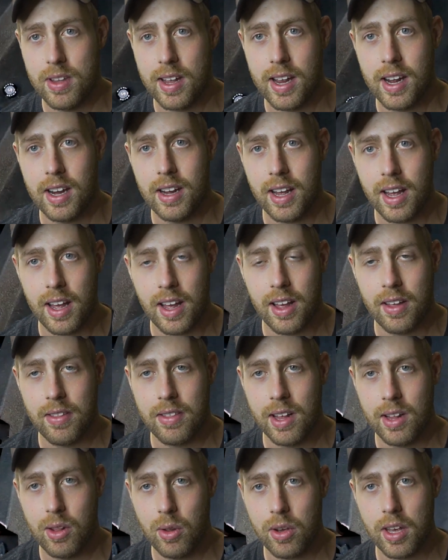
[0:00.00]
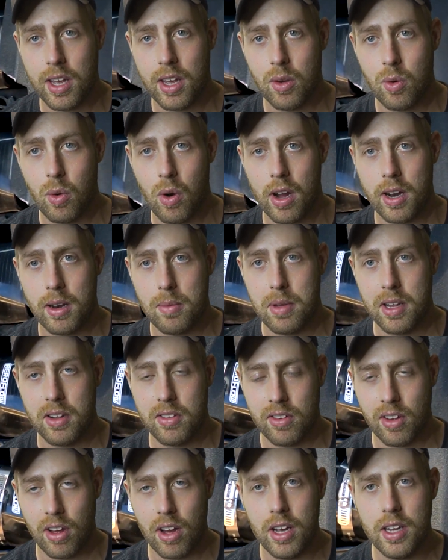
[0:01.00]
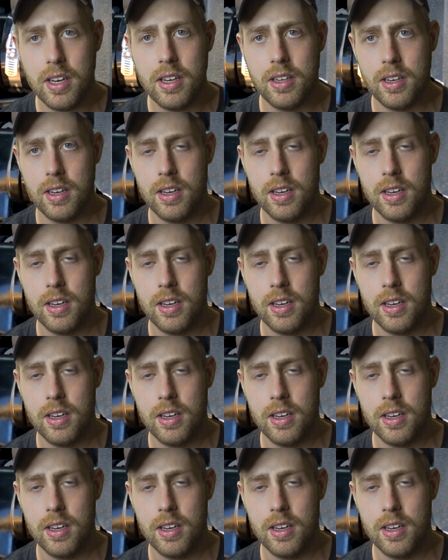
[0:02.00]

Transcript: now and they're looking quite a bit tired.